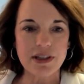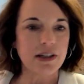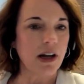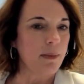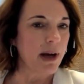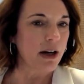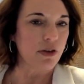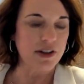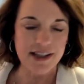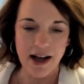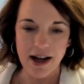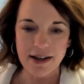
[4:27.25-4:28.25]
it did not matter the
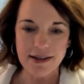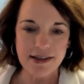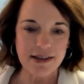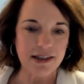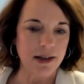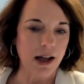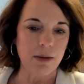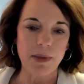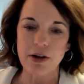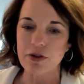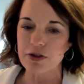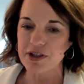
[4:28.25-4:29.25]
size, it did not
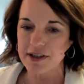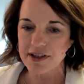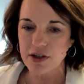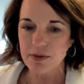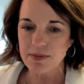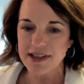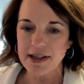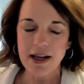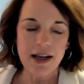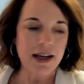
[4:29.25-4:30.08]
matter their systems,